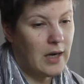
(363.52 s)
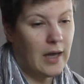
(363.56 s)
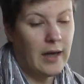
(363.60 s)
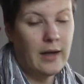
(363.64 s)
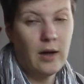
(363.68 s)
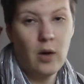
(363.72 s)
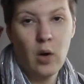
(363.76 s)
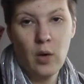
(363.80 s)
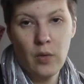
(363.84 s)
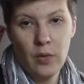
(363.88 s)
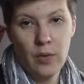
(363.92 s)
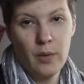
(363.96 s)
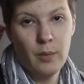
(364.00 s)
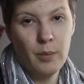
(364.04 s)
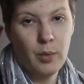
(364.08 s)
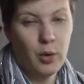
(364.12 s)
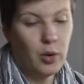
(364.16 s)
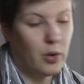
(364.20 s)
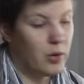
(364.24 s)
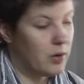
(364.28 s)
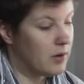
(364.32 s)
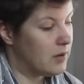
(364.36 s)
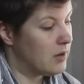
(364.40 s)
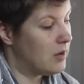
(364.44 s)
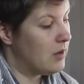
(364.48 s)
like on the
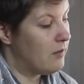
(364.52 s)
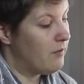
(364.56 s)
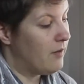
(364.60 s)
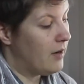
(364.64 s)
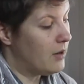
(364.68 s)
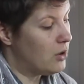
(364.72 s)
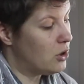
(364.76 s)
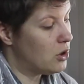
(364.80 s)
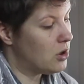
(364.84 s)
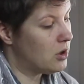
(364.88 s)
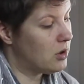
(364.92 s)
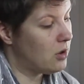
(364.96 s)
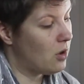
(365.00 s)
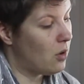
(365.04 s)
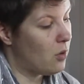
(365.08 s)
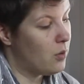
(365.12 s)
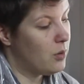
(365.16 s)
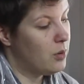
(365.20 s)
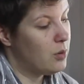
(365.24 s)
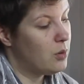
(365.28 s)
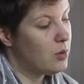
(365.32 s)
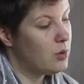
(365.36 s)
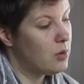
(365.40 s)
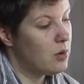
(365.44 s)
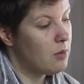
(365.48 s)
borders. If I just go
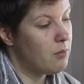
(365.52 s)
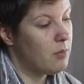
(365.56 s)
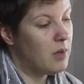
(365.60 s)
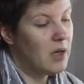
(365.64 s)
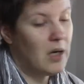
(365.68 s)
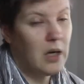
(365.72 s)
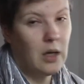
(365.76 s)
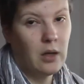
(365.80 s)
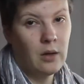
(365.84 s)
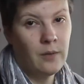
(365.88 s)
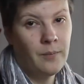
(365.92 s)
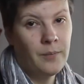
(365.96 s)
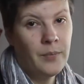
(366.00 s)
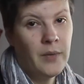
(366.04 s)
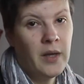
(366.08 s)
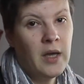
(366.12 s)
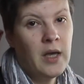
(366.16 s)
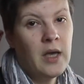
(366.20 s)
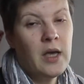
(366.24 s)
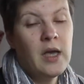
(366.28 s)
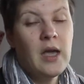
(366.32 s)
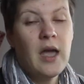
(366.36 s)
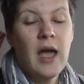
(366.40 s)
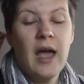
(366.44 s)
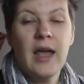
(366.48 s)
in through the middle
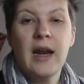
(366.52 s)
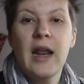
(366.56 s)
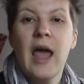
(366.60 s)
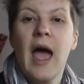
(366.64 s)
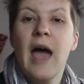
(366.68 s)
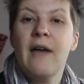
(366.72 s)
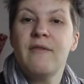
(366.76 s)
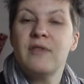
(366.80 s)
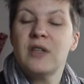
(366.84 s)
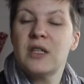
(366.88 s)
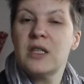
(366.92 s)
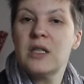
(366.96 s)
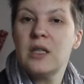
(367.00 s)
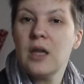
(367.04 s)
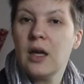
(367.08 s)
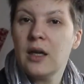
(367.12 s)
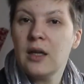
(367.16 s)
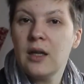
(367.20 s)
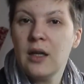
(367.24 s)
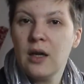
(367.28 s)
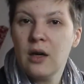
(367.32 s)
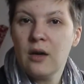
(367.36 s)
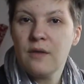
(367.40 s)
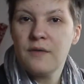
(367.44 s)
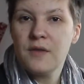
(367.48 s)
and have a
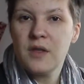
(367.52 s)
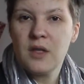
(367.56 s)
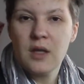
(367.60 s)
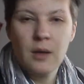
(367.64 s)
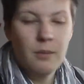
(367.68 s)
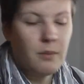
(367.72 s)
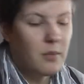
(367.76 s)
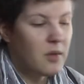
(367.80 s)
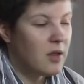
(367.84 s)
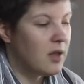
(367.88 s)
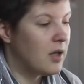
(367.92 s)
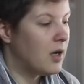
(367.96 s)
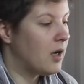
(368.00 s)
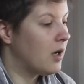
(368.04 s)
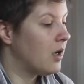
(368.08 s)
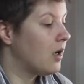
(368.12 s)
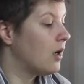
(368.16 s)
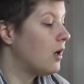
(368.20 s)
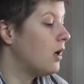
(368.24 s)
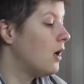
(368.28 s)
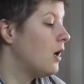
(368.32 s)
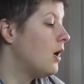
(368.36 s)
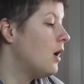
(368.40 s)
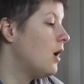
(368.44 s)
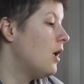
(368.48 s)
study of something,
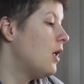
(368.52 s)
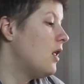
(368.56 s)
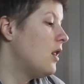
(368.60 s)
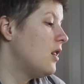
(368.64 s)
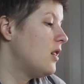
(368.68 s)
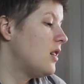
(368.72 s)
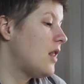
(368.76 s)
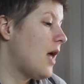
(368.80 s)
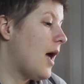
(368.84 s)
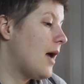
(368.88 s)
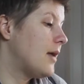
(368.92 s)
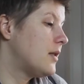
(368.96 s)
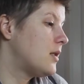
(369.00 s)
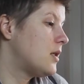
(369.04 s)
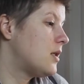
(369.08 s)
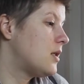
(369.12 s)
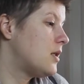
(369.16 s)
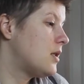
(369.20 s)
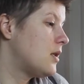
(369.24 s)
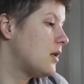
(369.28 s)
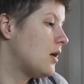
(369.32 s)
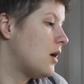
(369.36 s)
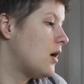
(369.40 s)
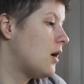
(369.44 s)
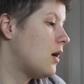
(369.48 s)

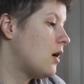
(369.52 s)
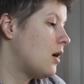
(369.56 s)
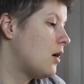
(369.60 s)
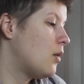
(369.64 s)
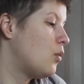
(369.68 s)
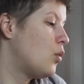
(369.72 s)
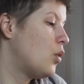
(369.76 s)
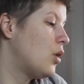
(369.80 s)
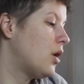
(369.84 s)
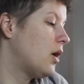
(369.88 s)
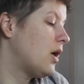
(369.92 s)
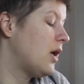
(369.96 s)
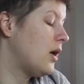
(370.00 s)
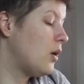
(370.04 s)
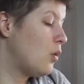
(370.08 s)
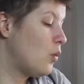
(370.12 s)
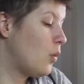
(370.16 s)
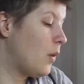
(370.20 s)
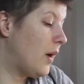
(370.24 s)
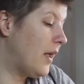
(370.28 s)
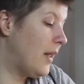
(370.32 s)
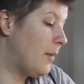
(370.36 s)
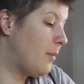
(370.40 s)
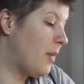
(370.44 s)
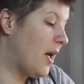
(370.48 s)
that's working
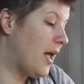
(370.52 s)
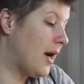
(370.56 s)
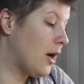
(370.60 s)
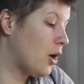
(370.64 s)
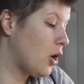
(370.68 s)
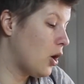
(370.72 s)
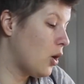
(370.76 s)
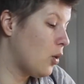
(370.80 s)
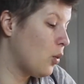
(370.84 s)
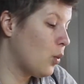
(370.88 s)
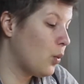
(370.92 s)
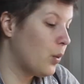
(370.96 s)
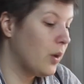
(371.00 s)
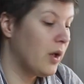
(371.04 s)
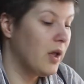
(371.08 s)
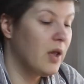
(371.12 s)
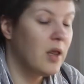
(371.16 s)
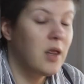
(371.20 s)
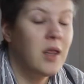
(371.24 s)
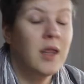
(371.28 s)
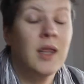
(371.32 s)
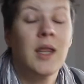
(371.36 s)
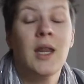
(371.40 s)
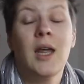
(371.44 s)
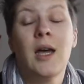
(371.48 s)
way better
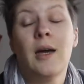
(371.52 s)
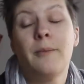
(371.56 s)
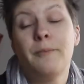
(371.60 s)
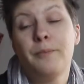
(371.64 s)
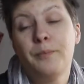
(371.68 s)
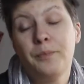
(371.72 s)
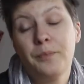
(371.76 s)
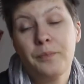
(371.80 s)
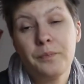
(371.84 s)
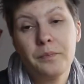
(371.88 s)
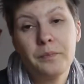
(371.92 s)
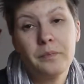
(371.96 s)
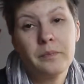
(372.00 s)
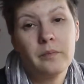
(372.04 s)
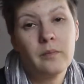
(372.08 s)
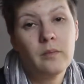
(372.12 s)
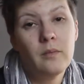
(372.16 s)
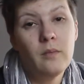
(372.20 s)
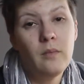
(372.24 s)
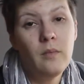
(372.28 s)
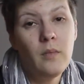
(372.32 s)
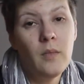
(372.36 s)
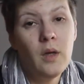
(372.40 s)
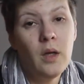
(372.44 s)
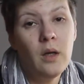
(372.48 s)
with
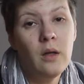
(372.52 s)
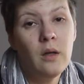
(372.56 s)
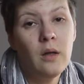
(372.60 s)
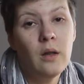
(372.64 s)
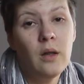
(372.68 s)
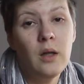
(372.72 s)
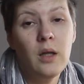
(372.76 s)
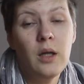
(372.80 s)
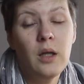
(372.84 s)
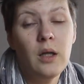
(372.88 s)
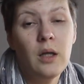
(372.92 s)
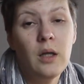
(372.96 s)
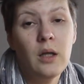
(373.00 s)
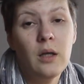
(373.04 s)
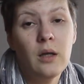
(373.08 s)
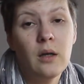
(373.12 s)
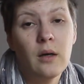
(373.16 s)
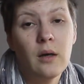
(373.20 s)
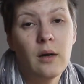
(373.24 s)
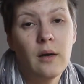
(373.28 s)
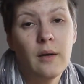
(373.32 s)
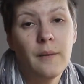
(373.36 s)
the